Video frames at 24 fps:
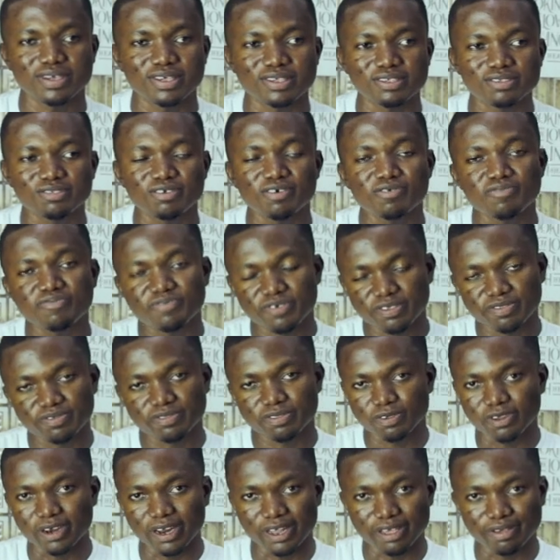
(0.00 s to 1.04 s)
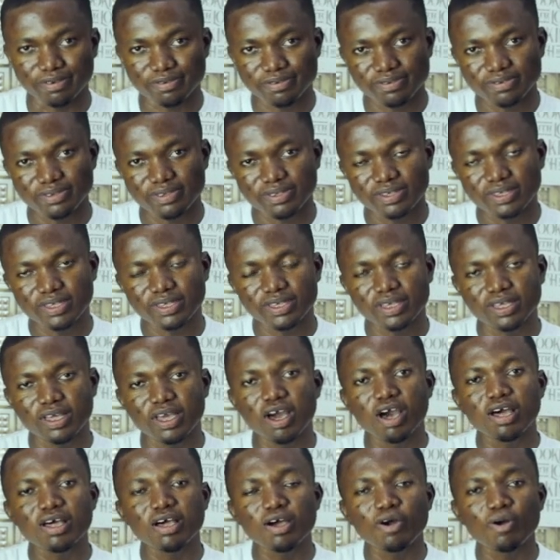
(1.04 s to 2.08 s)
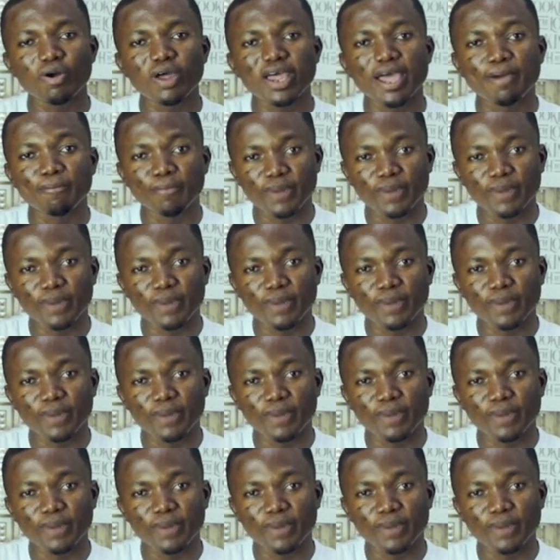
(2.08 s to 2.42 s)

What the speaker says: is not fit to live. A